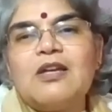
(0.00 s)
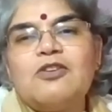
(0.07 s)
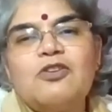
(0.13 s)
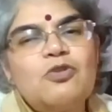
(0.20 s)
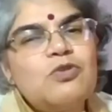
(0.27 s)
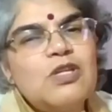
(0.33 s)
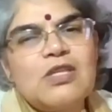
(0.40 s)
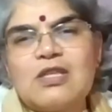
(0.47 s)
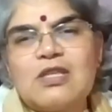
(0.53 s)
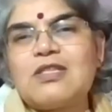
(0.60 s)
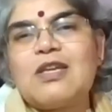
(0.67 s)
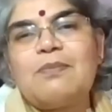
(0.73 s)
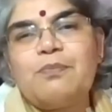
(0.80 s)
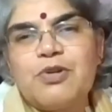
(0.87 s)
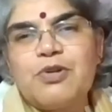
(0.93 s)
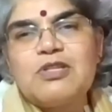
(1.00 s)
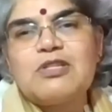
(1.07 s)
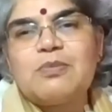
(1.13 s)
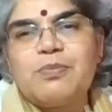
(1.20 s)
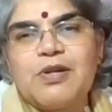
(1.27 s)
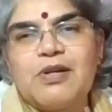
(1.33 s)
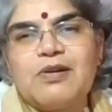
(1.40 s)
using the same
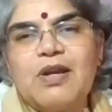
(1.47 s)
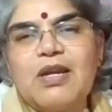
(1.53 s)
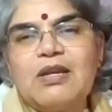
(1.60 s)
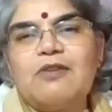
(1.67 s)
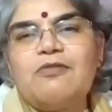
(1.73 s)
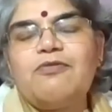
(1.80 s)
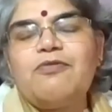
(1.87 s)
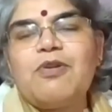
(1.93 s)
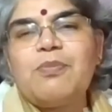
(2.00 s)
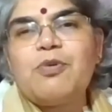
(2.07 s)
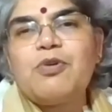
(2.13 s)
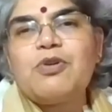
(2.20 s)
principle. If we put